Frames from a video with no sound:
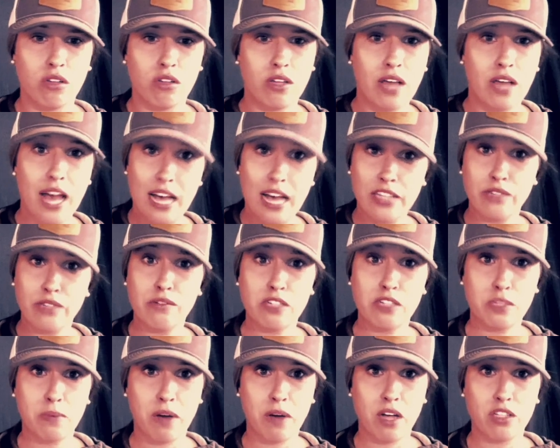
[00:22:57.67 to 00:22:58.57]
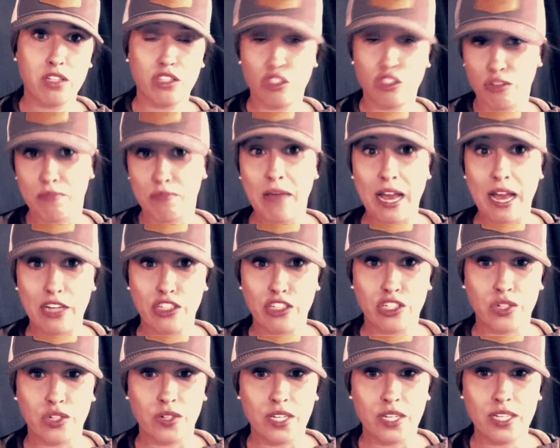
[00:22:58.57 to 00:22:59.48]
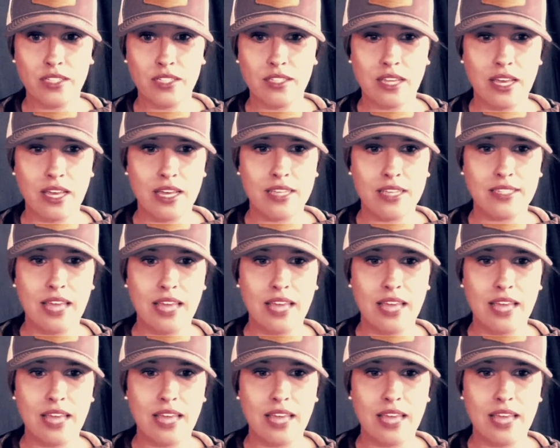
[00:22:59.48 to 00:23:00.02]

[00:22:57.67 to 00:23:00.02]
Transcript: as a response to mass shootings is